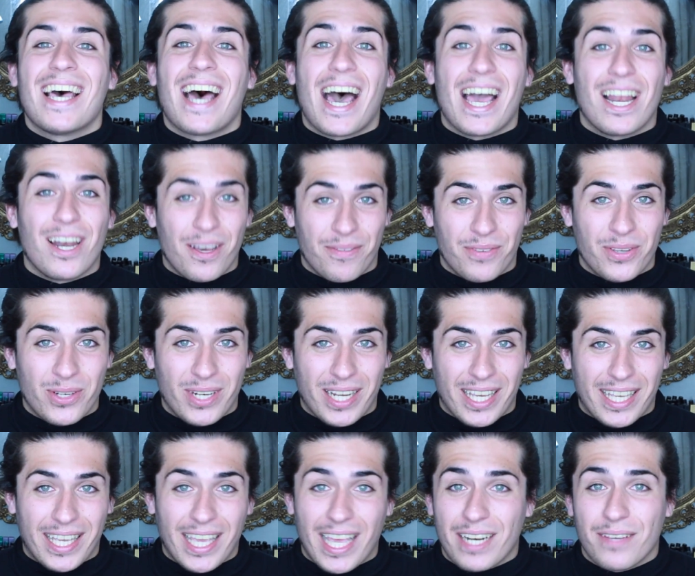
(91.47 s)
I love you,
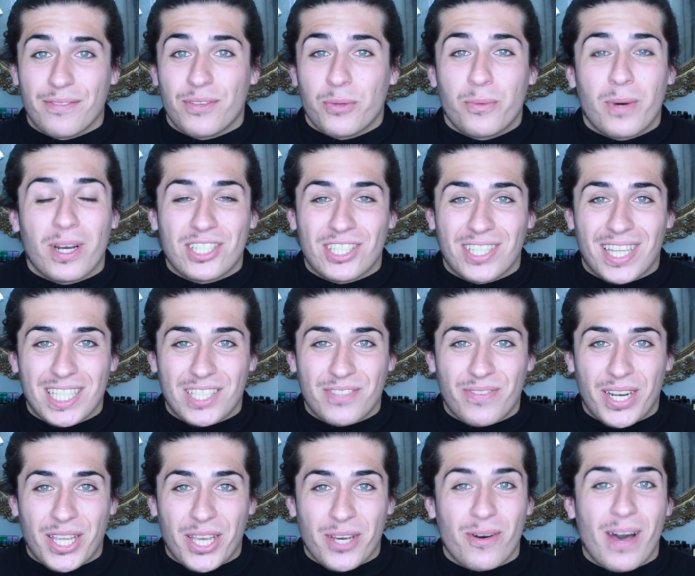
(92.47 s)
Nikki, and if you watch this
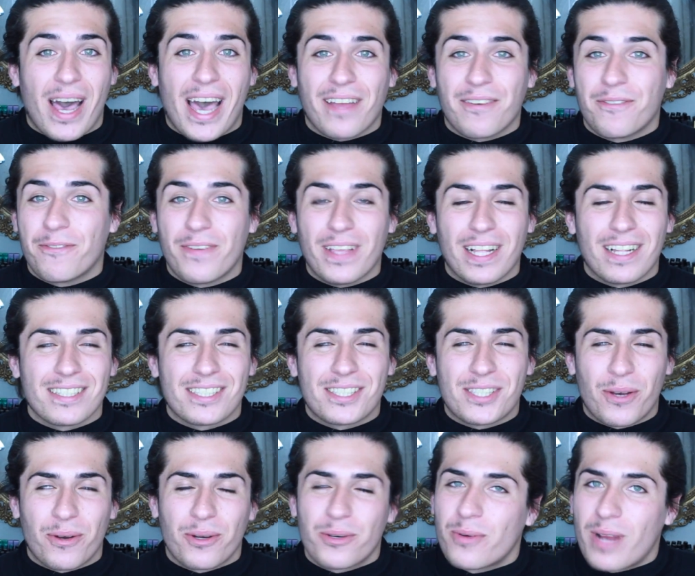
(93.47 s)
video, I feel
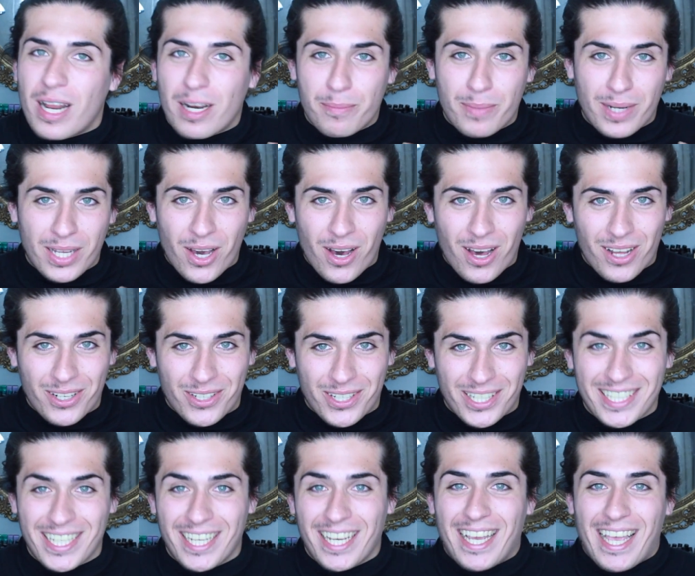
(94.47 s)
so incredibly
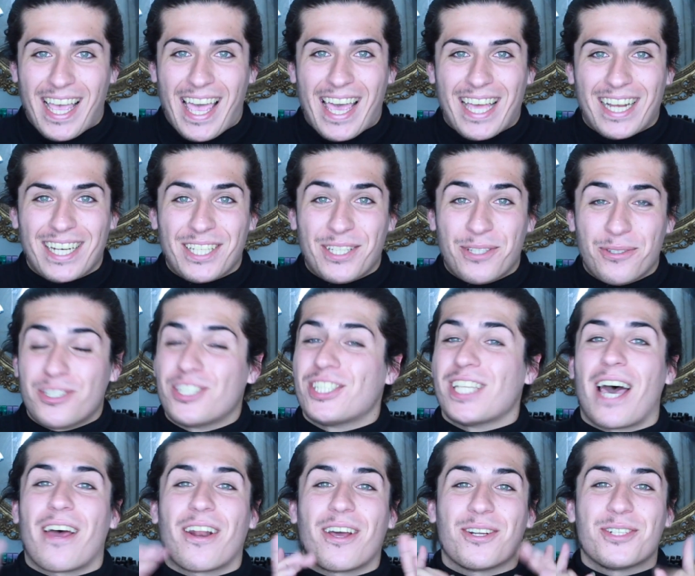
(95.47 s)
honored, and huge
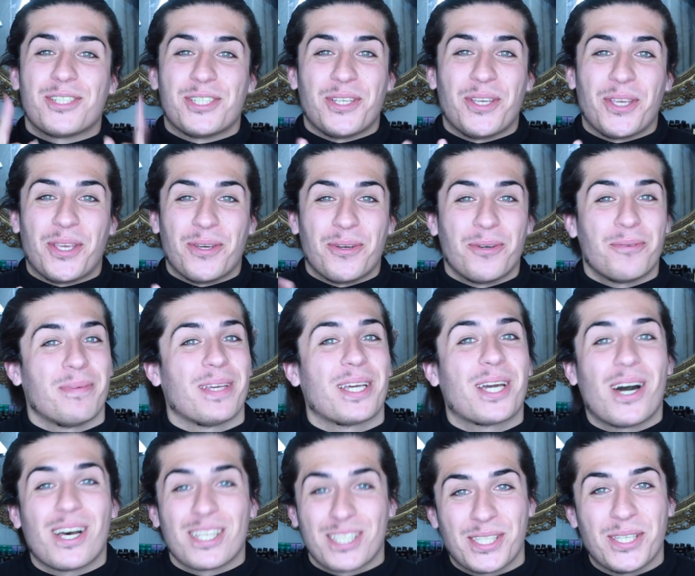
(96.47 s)
shout out to you
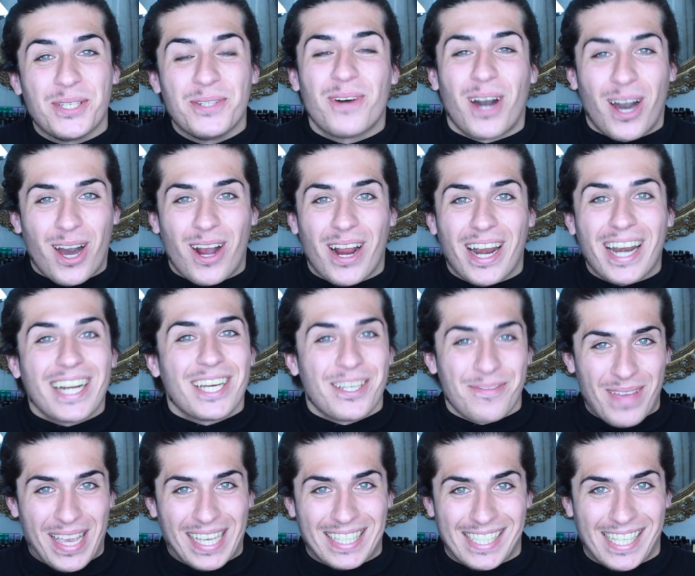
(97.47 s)
because you are
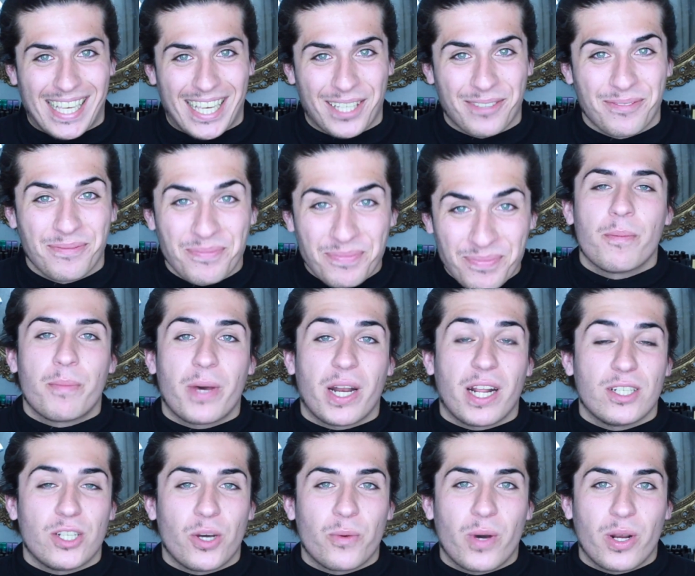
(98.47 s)
amazing. But
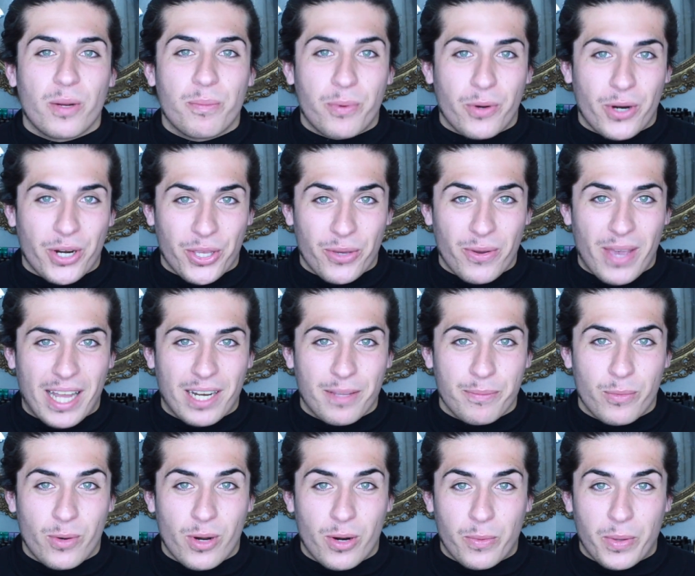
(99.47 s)
I don't want to bore you
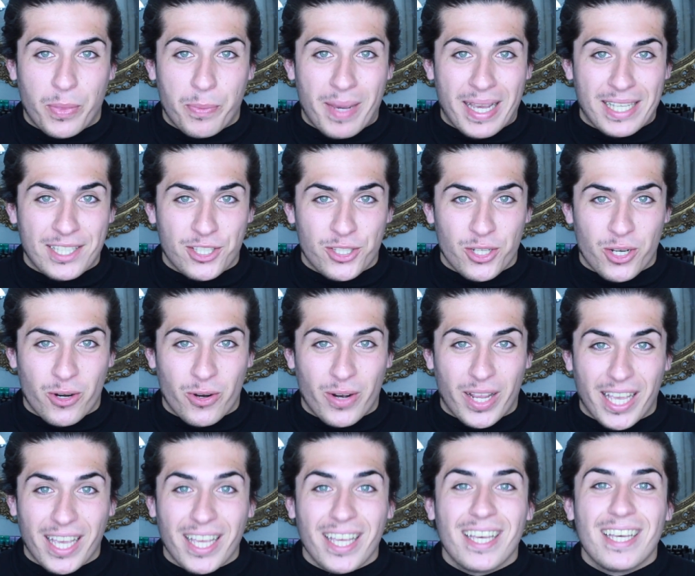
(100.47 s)
anymore with my
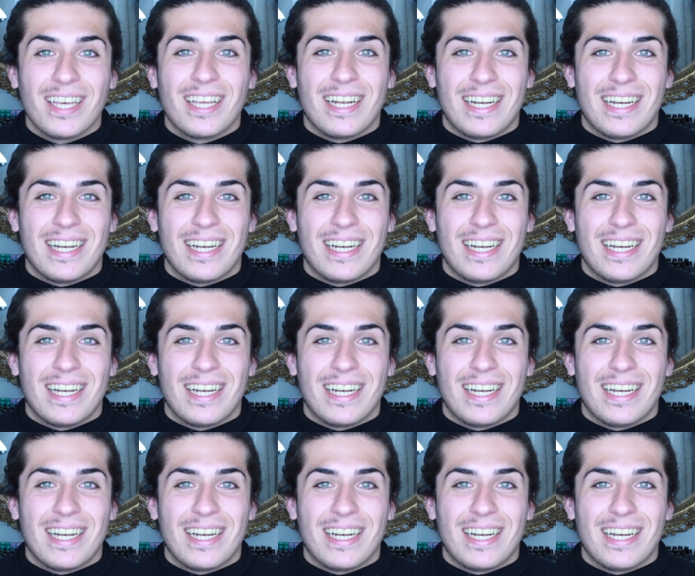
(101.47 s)
story.